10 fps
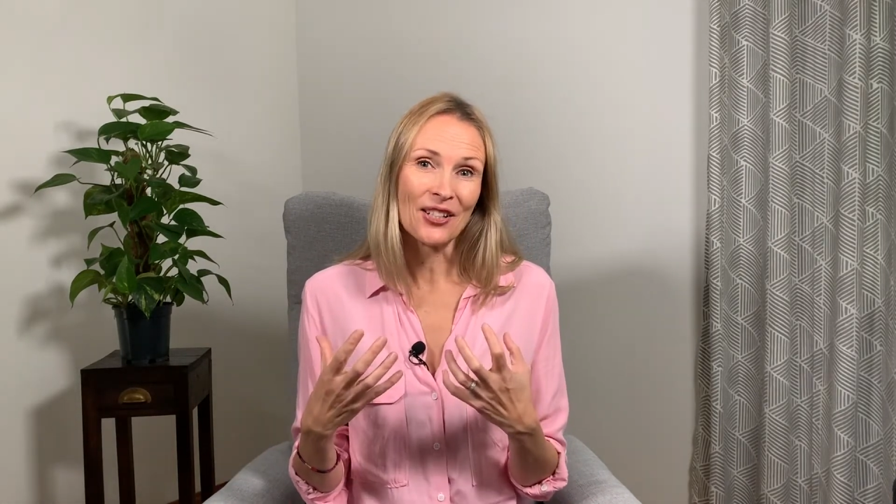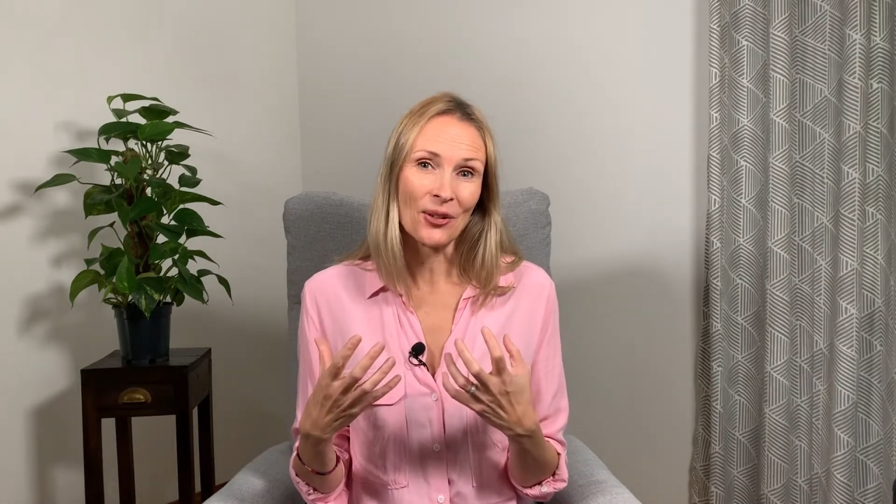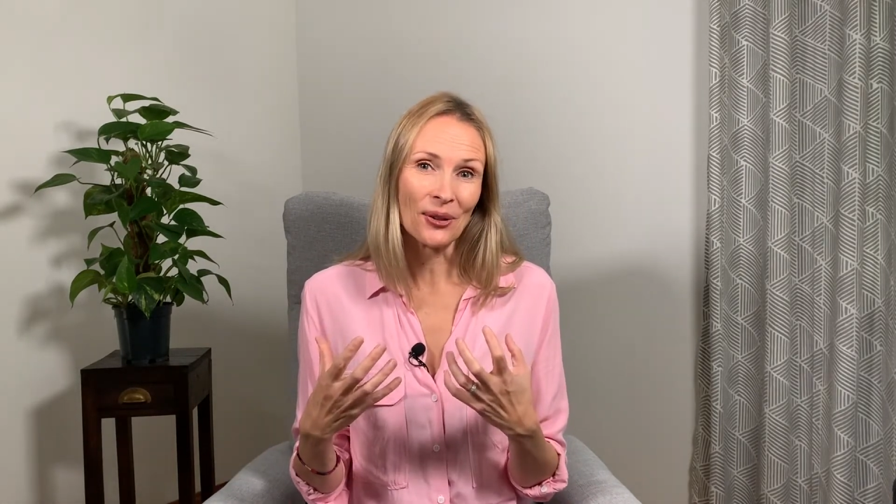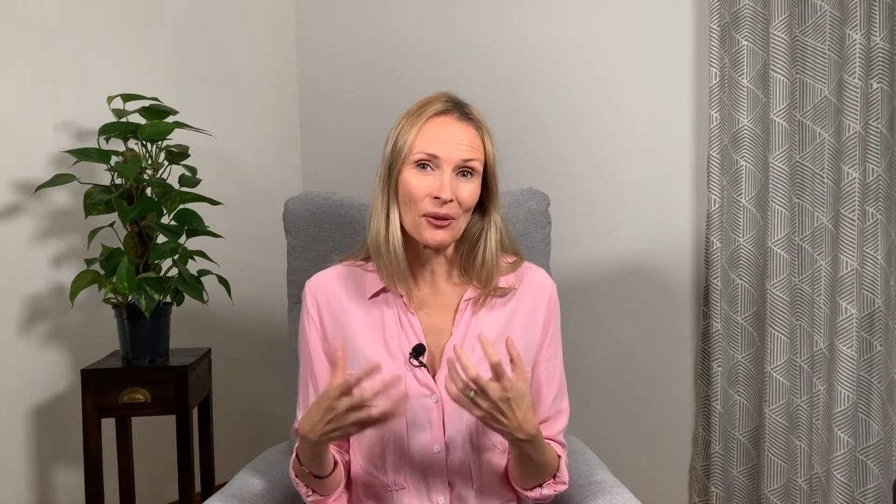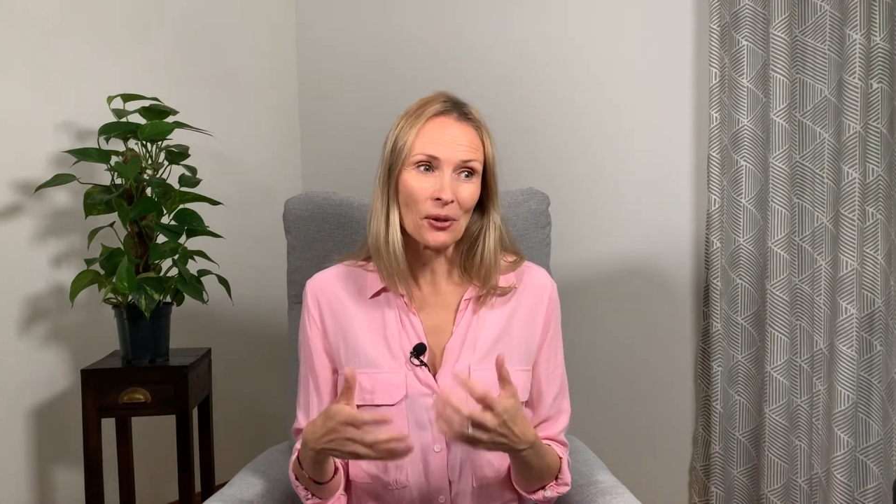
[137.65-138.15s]

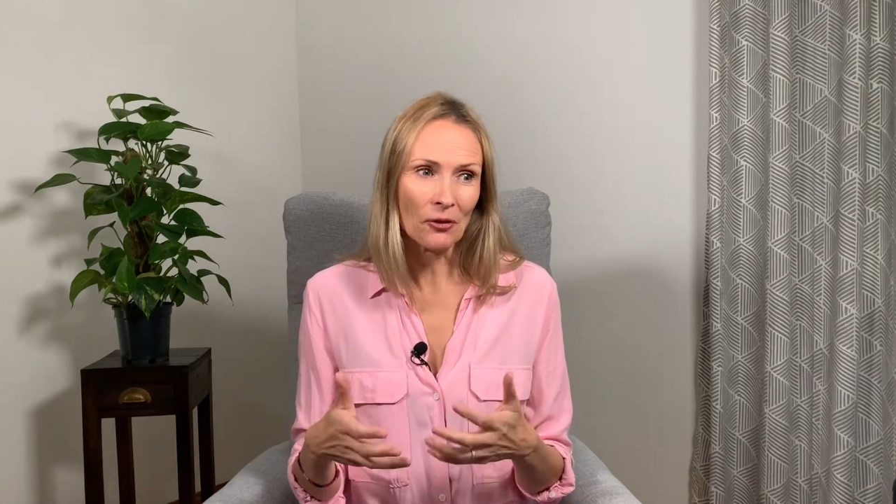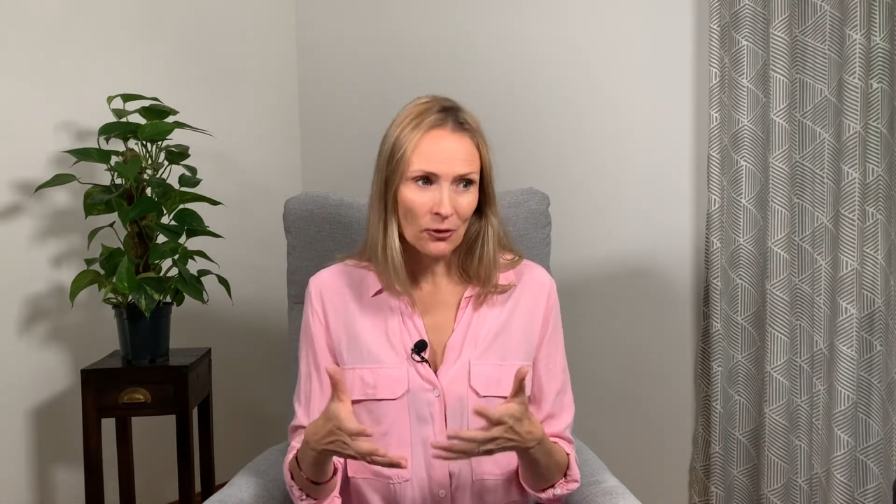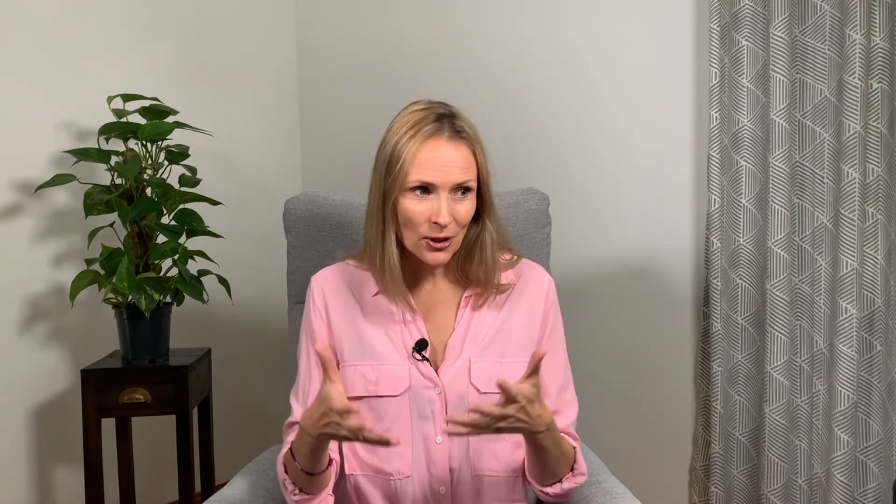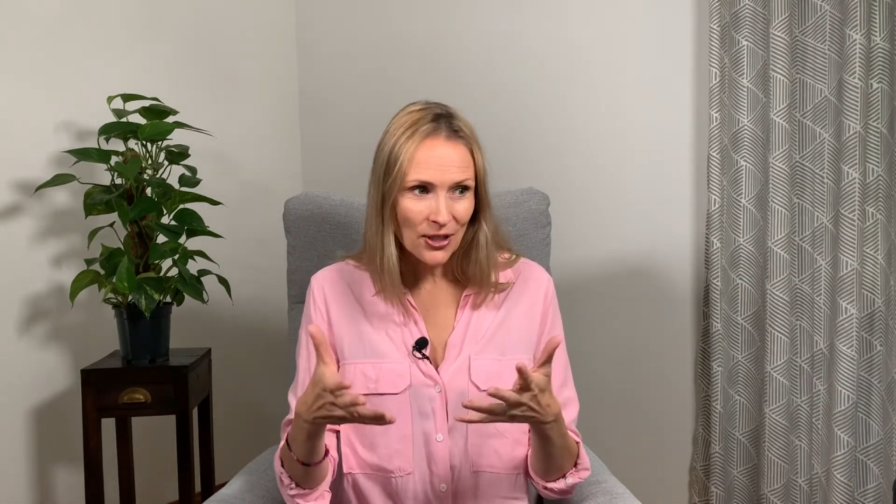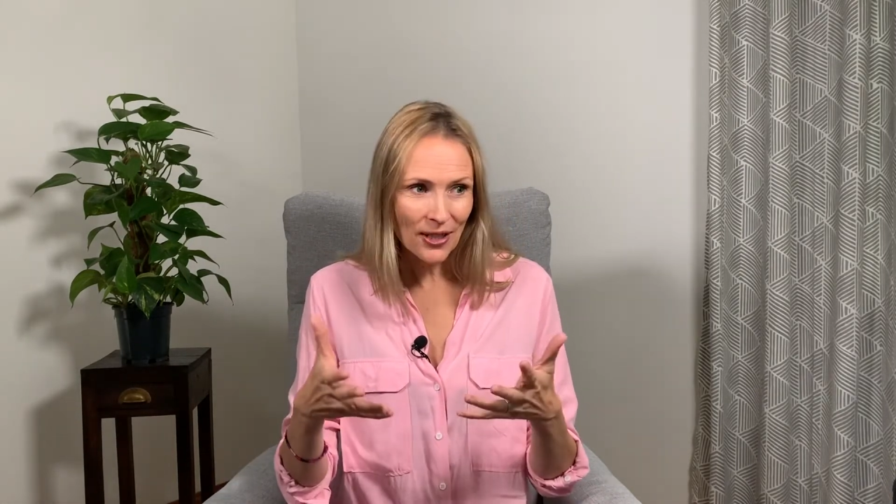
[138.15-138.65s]
so that we
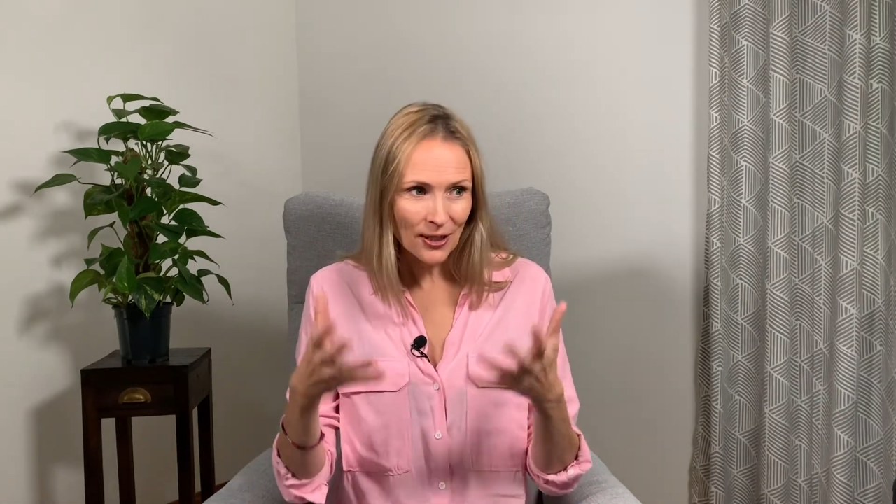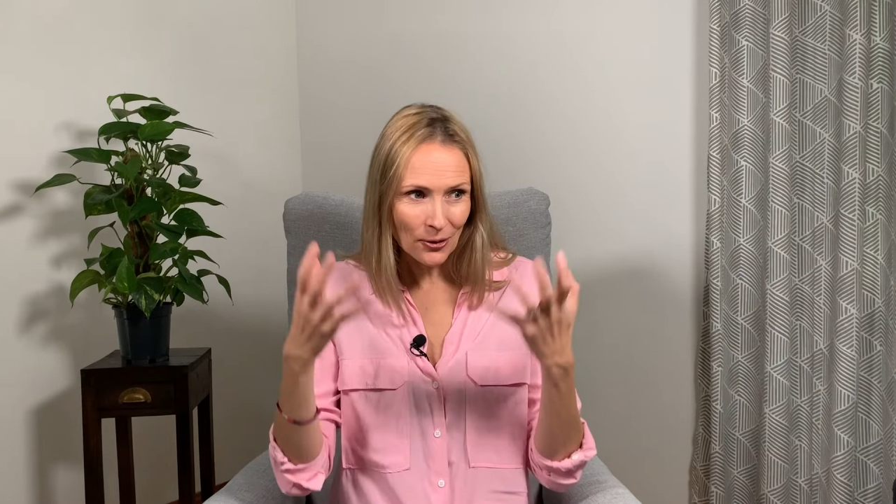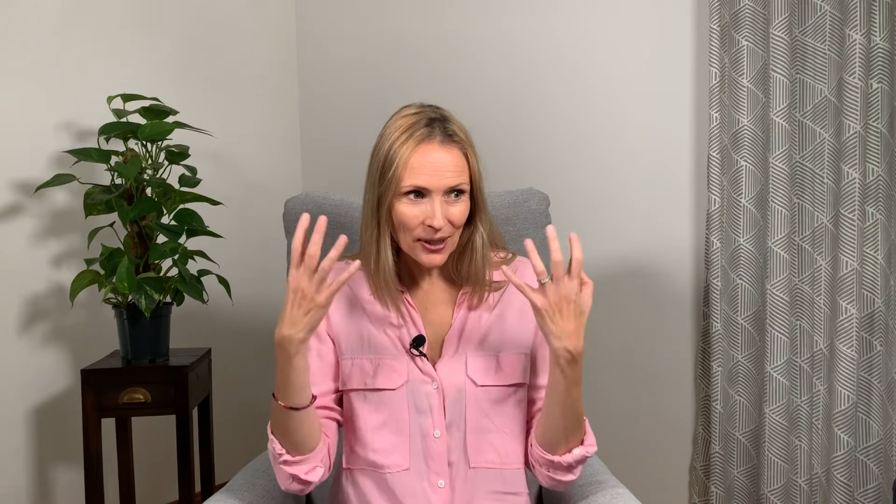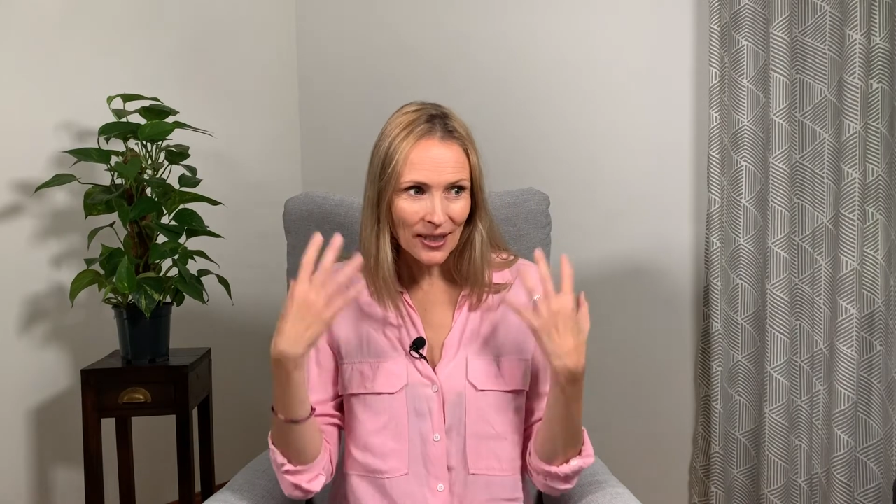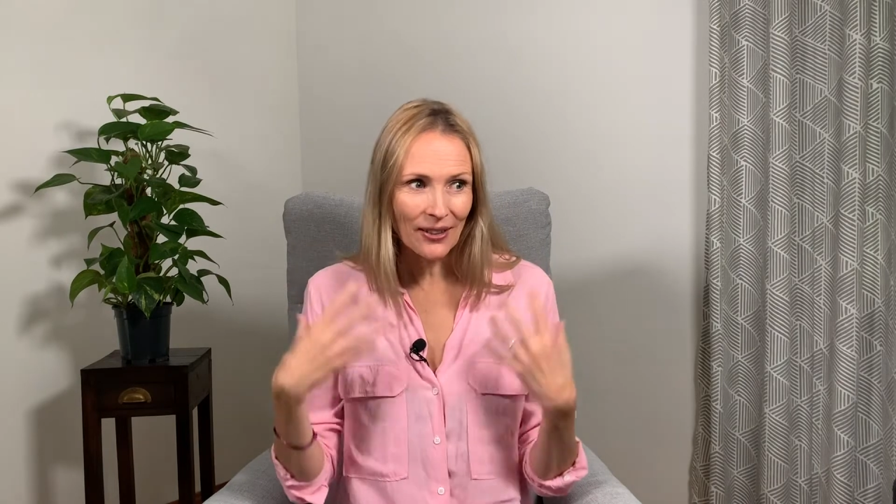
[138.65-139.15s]
first start
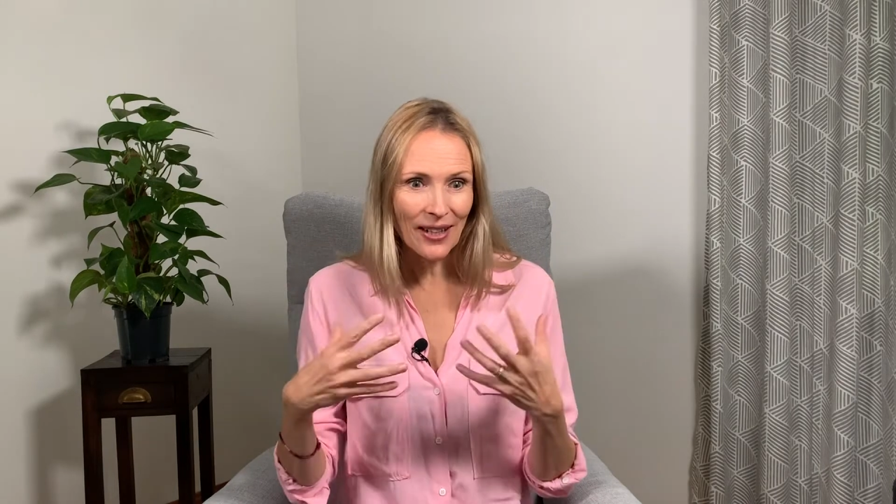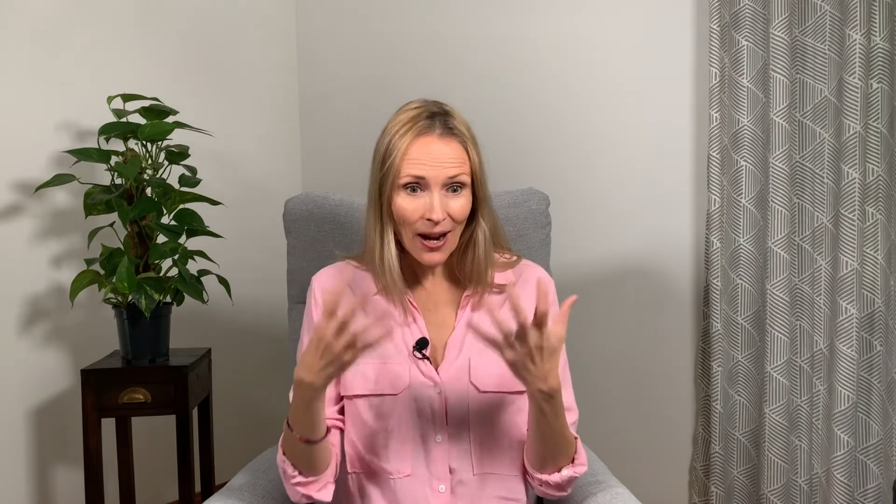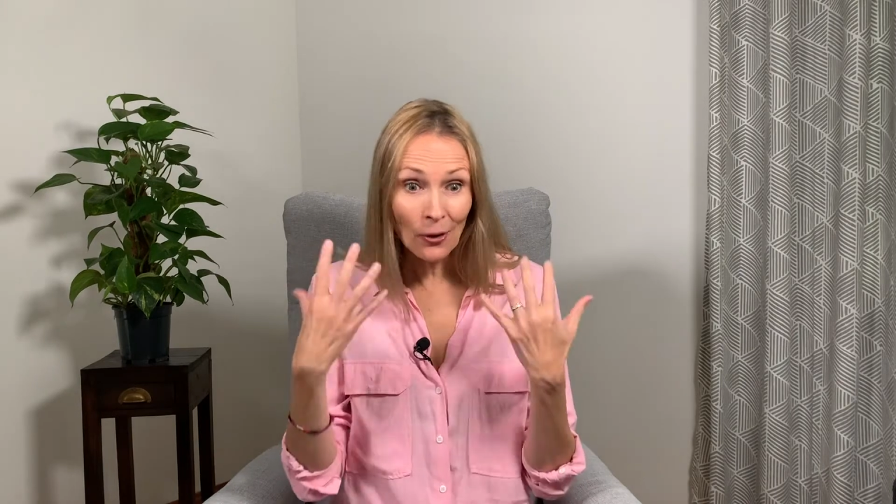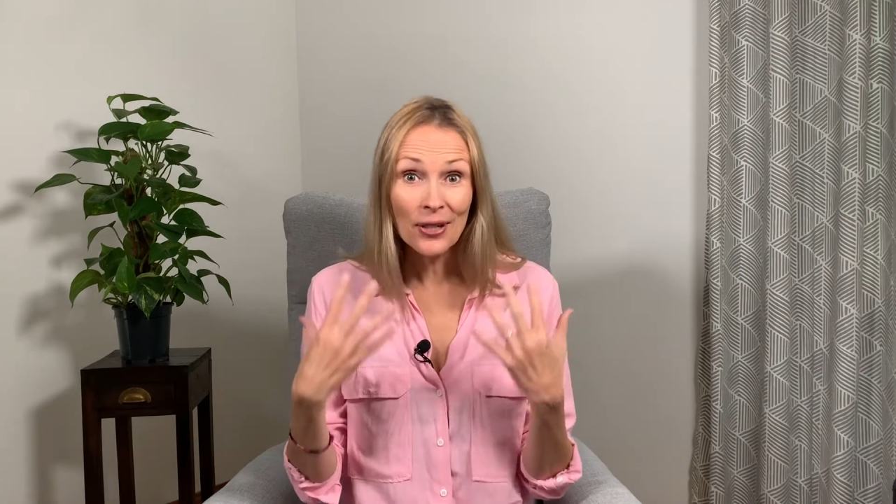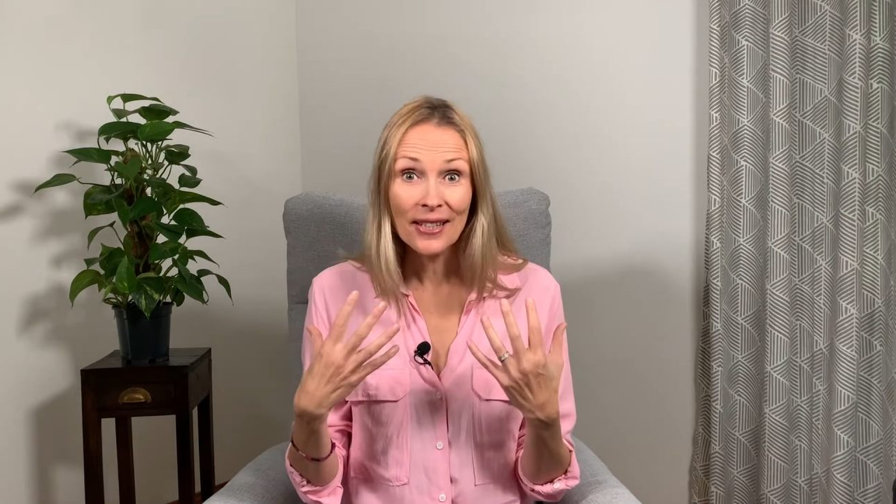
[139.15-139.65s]
looking at
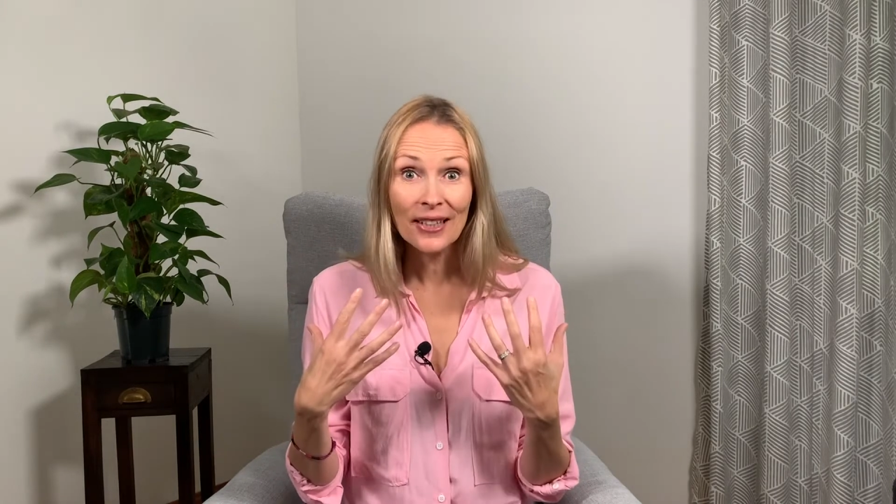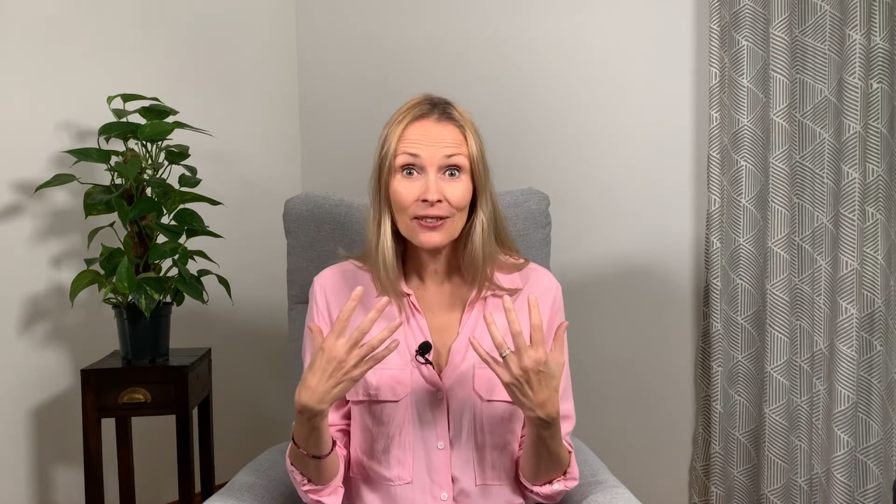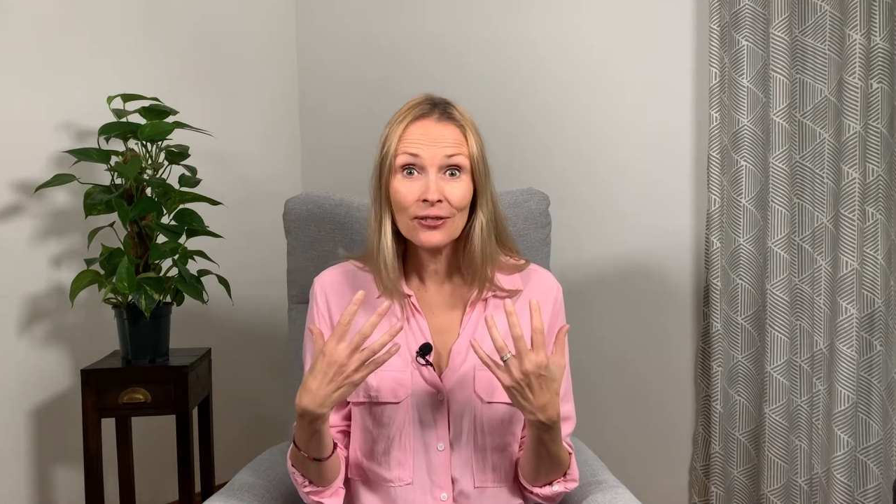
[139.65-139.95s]
ourselves,